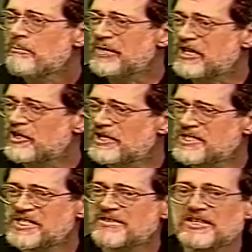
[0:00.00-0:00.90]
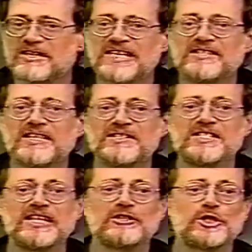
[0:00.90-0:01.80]
because in the 19th
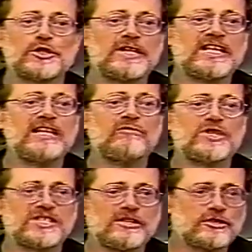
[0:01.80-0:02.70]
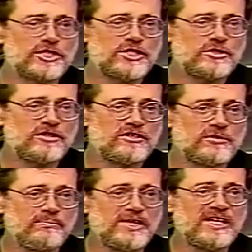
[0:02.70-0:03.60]
century he was understood
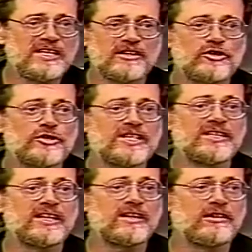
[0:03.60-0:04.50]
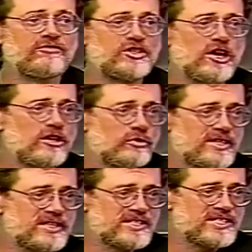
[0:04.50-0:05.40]
to be a critic of
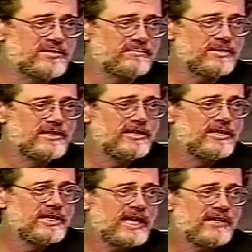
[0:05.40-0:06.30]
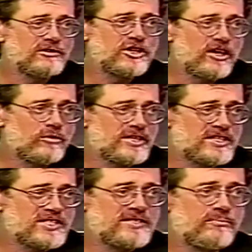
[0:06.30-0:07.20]
Darwinism, and
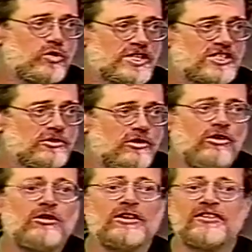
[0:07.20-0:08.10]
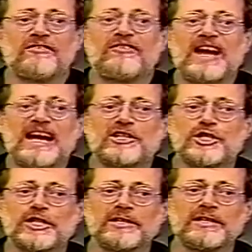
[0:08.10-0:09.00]
Darwinism was all the
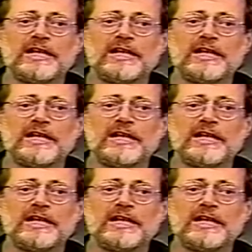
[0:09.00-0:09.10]
fashion.